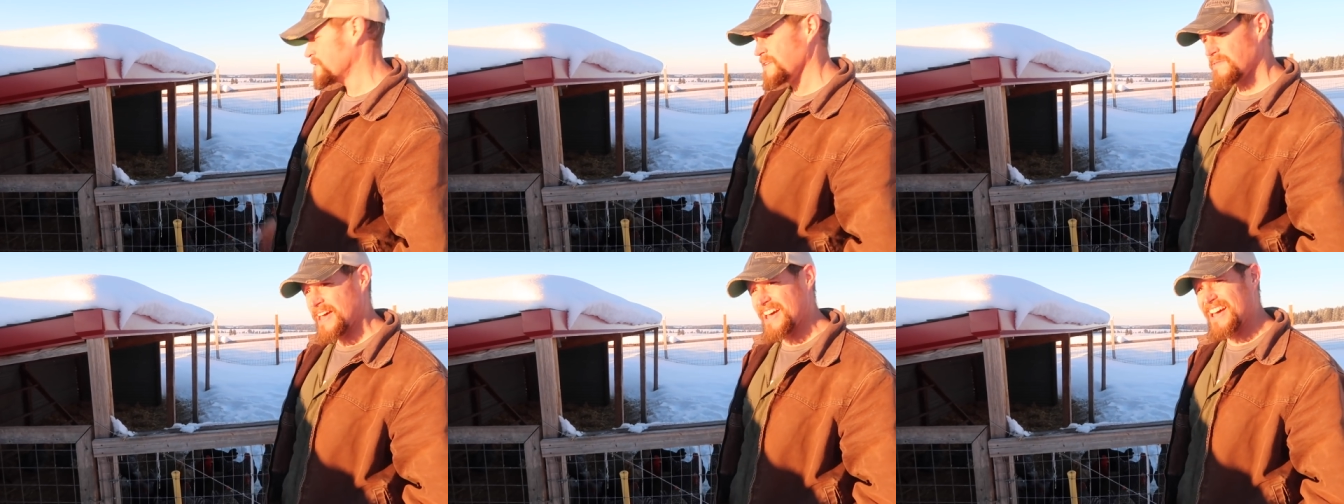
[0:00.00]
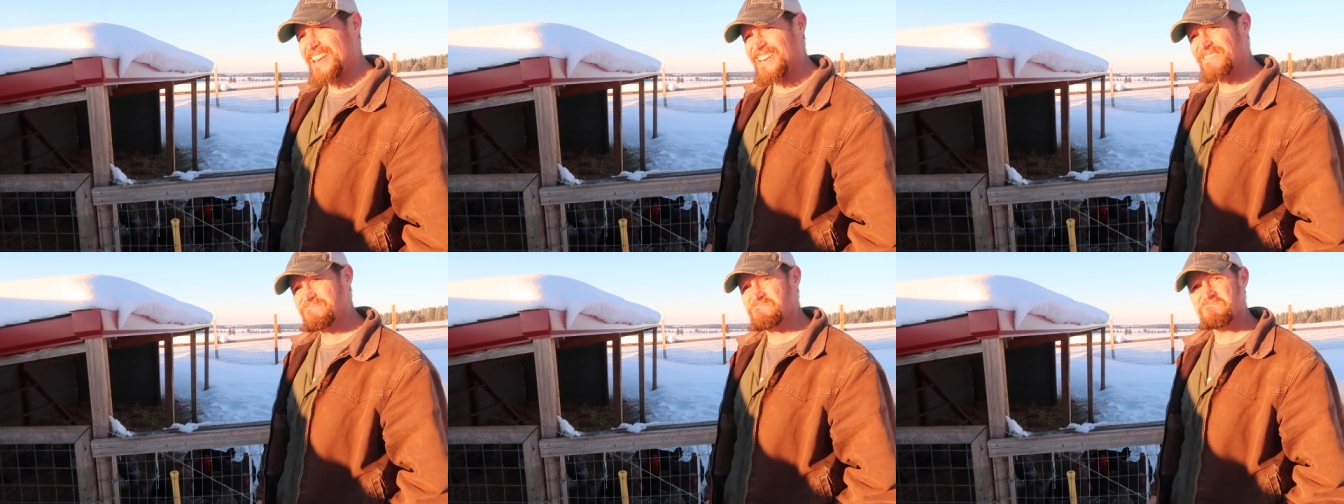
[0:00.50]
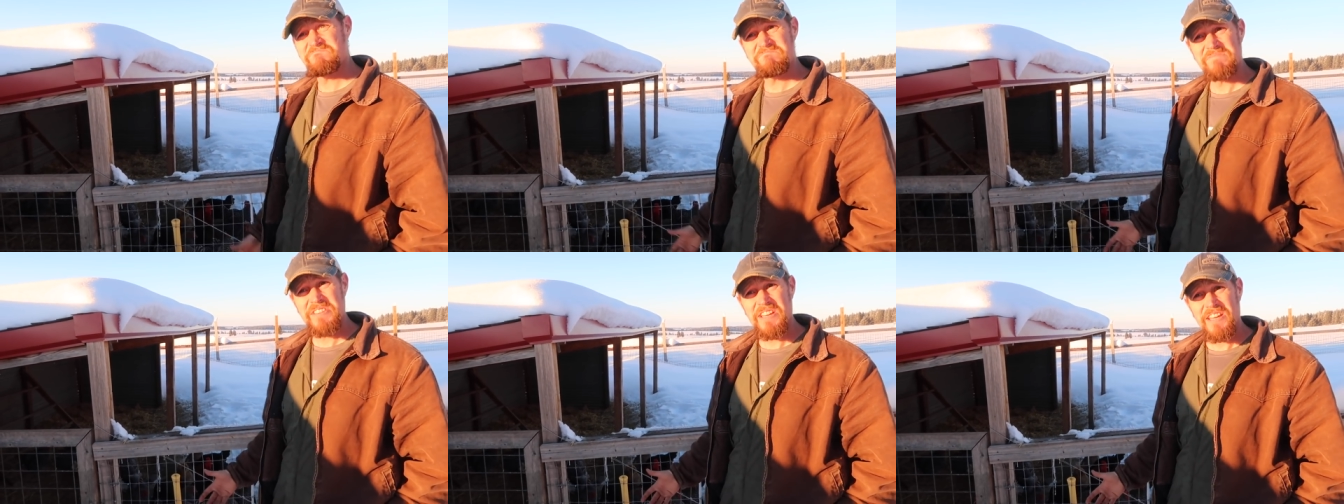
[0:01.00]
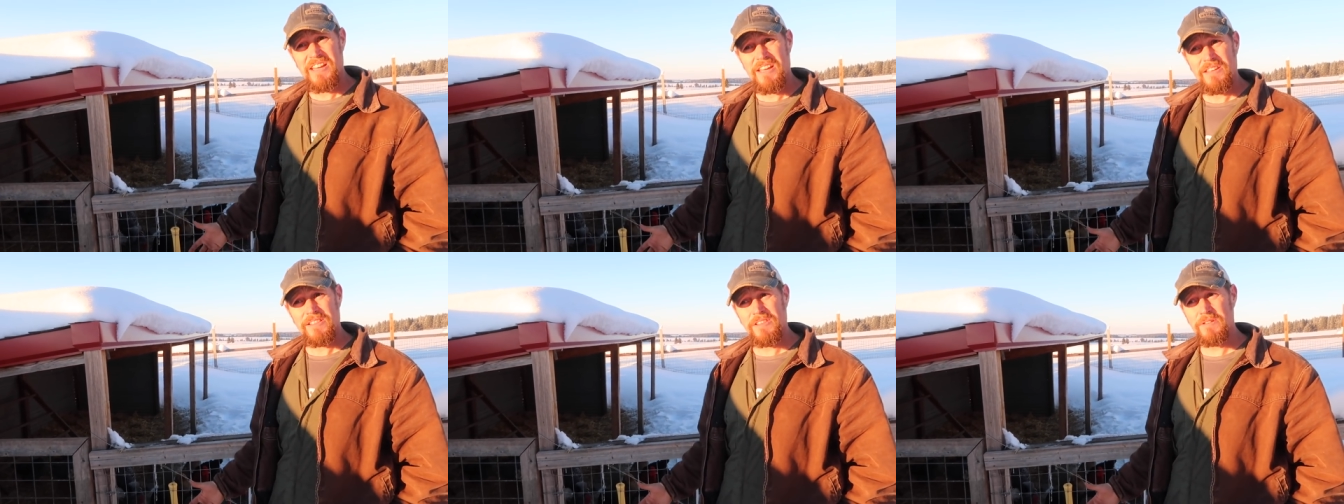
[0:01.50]
we've had
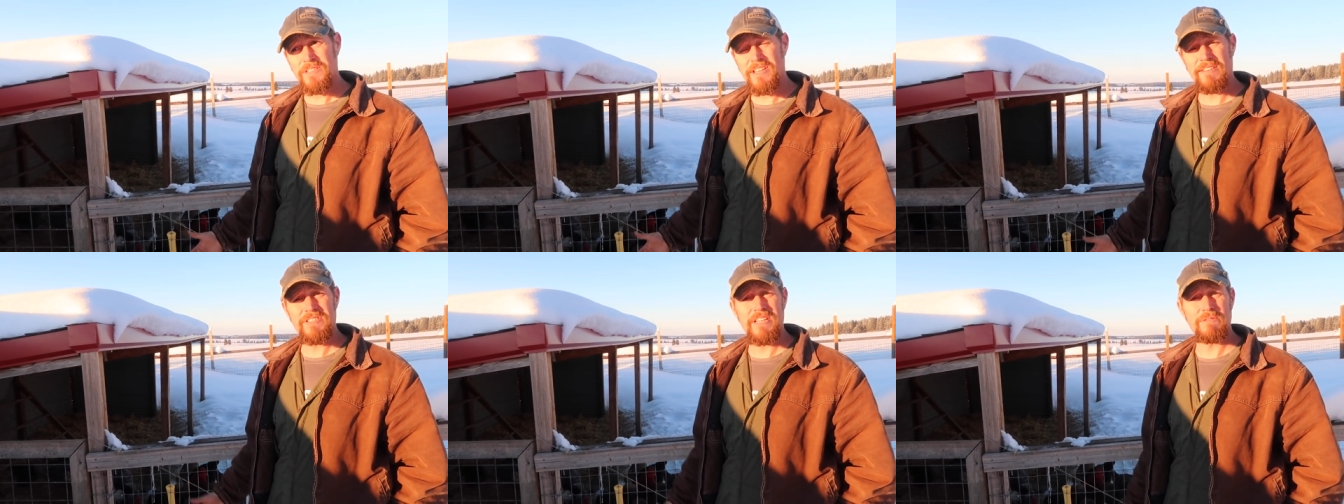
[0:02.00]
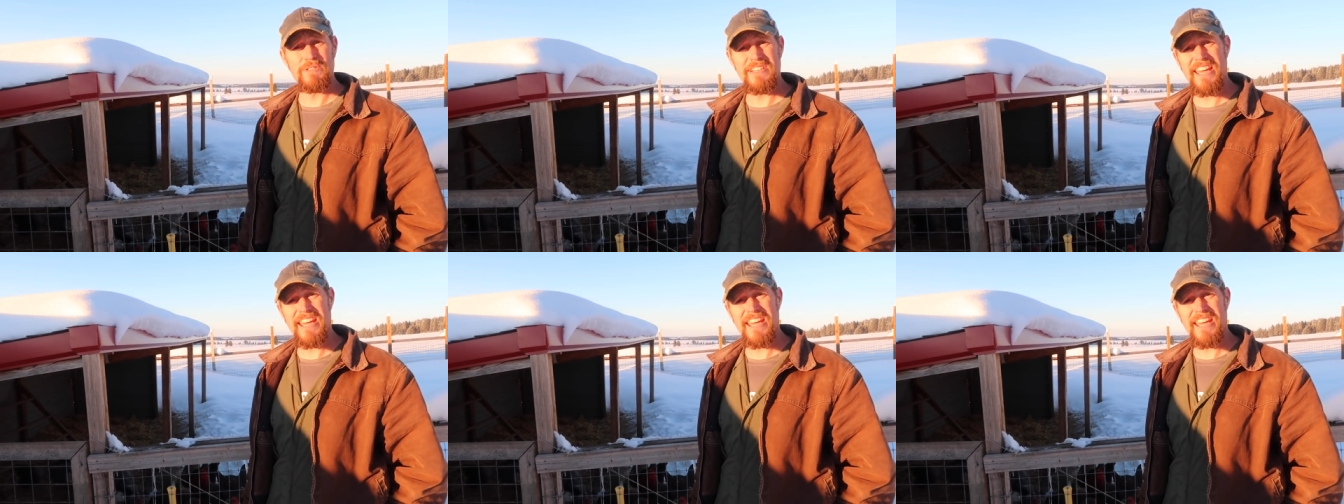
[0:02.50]
lowest I've seen was